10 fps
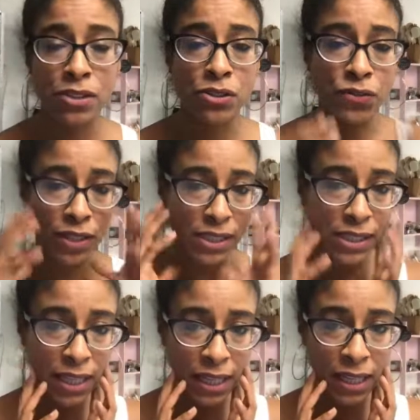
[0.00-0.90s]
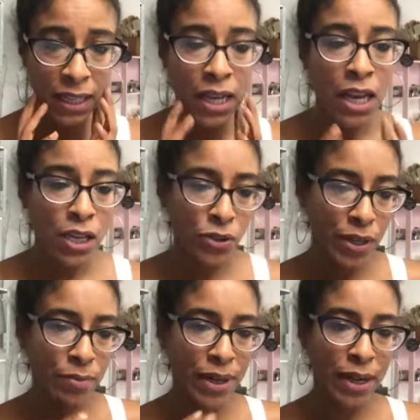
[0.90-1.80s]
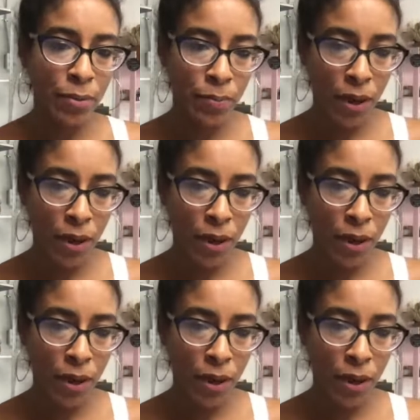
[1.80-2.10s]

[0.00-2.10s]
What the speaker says: So for the skin, you can make